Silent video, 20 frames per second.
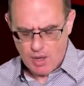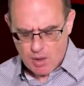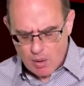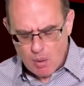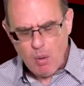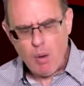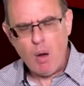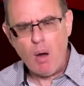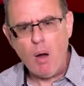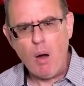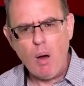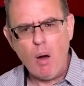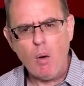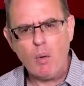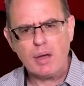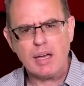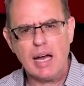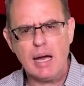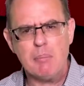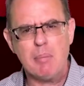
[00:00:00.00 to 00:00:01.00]

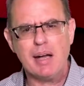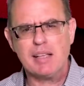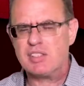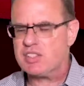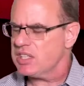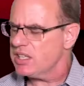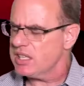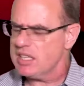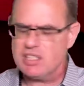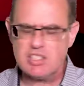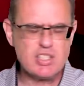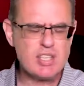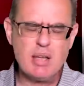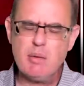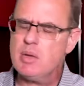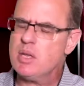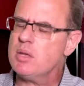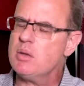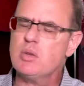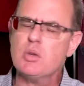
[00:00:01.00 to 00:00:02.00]
Ho kambatsiki.
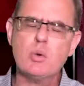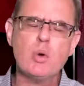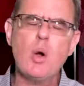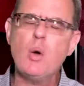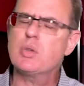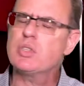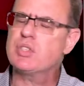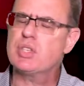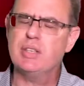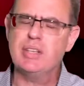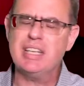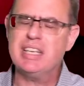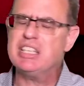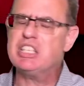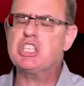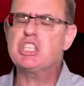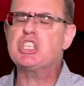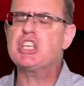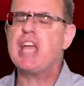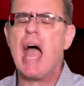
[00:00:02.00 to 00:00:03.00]
Some of you do also need a
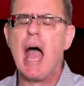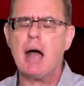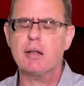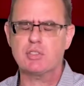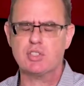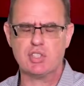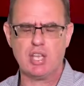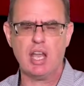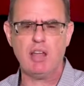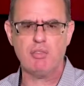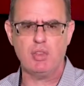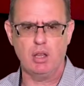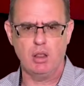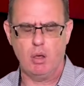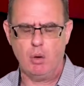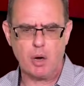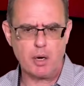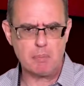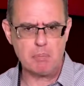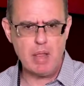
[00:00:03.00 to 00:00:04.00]
shout, said the
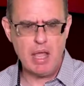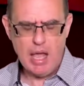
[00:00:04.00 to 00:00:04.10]
Lord.